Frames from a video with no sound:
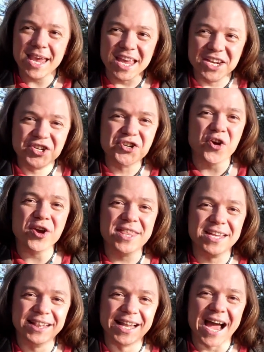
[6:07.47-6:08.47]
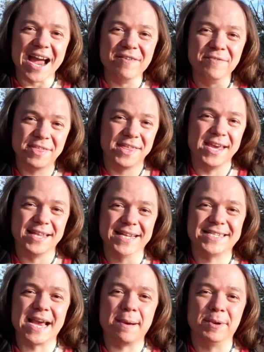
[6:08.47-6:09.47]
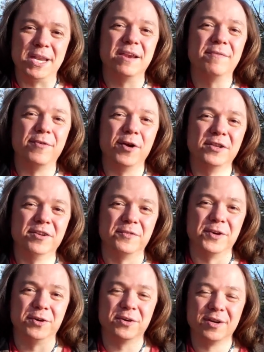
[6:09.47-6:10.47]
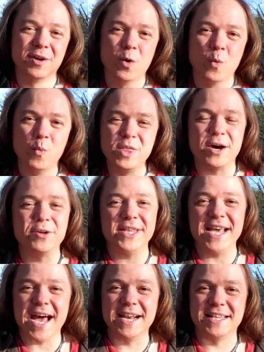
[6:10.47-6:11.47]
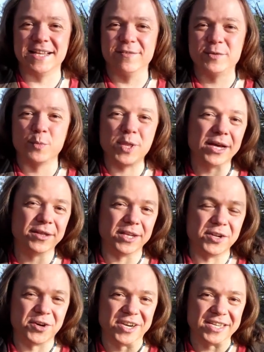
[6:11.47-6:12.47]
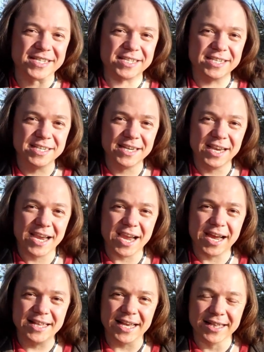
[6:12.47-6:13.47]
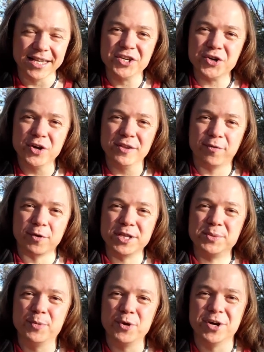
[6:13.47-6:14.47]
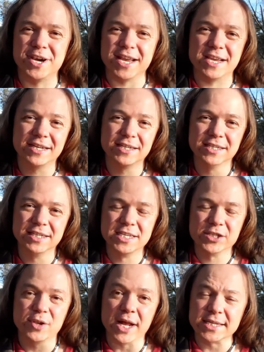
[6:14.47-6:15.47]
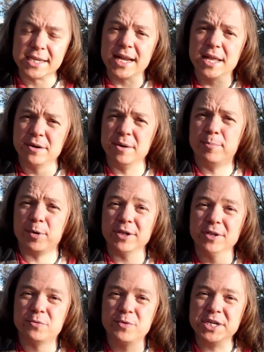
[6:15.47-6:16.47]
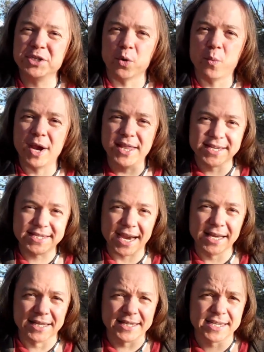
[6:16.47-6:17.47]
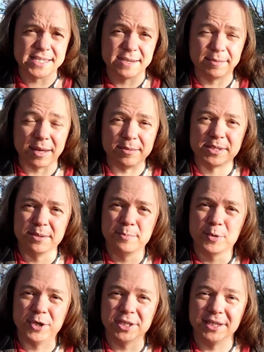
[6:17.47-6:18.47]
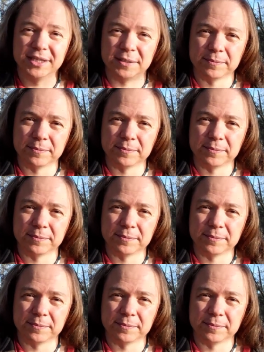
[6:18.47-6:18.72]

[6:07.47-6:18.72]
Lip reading: Enjoy the live thing that's happening in front of you, without the additives, without the noise, and enjoy it for its purity. So that's another important reason why the silences sometimes are important.